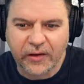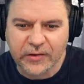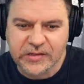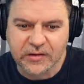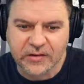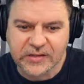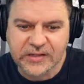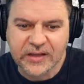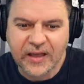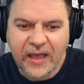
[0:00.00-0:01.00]
her
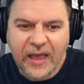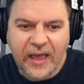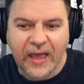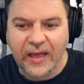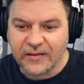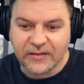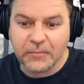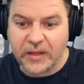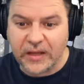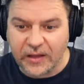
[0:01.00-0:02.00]
songs
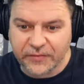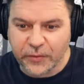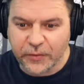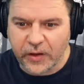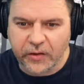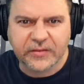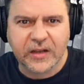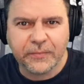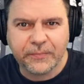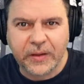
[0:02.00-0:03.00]
and me interviewing her. It's
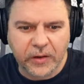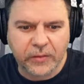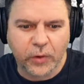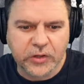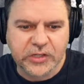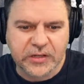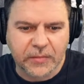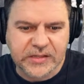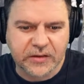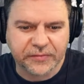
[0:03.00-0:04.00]
going to be weird watching
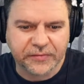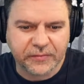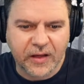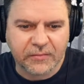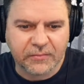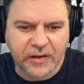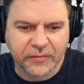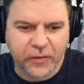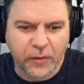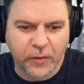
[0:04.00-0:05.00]
myself
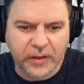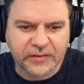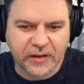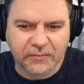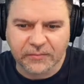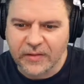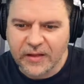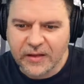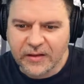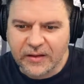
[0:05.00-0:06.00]
interview her, but
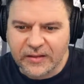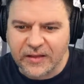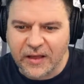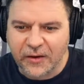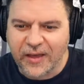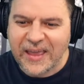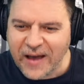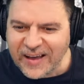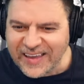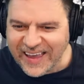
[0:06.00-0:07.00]
this is how it goes. Hey
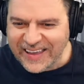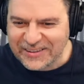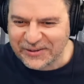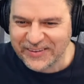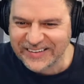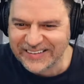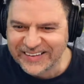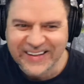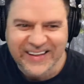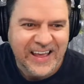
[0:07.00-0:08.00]
Mark, how you
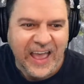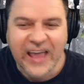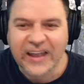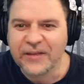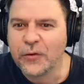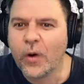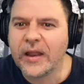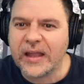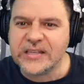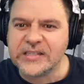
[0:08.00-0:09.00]
doing? And if you
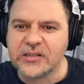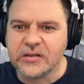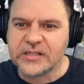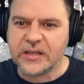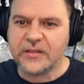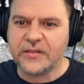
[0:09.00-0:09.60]
want any songs,